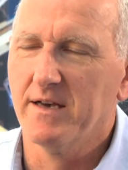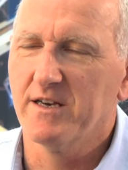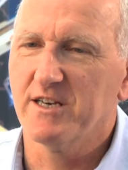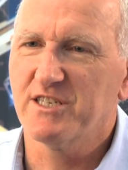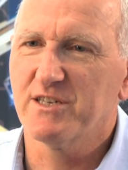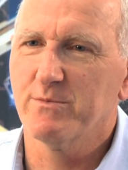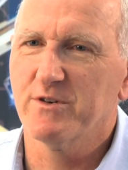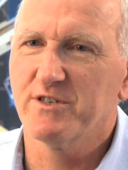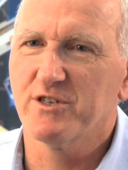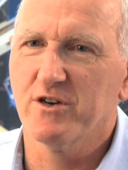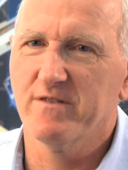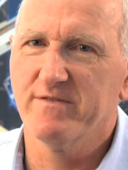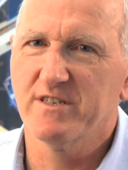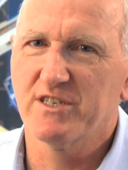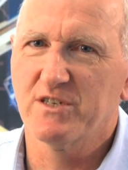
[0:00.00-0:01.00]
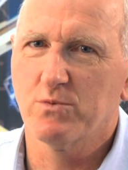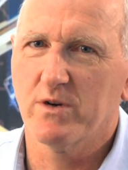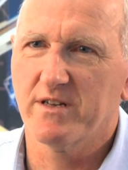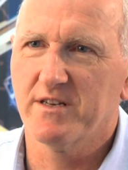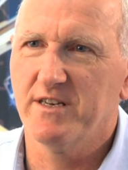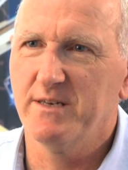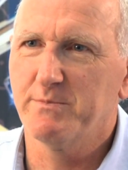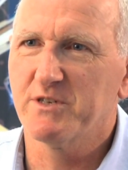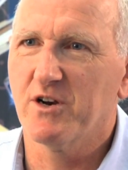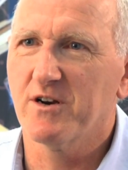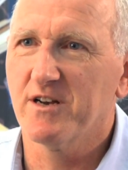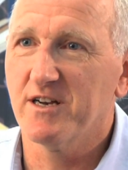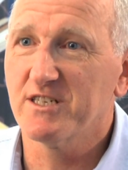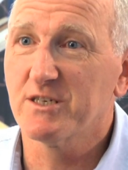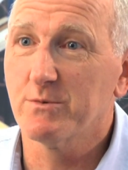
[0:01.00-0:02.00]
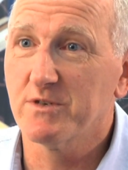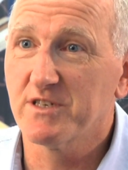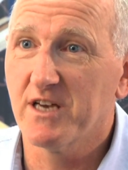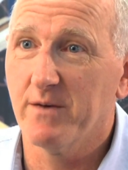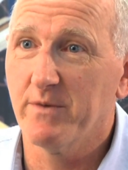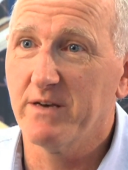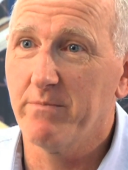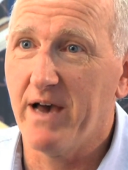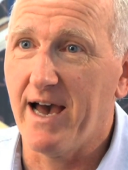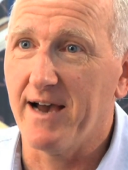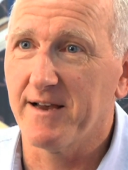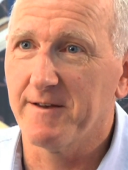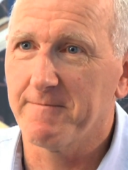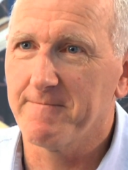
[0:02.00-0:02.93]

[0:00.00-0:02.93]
Customer service is what keeps our customers coming back.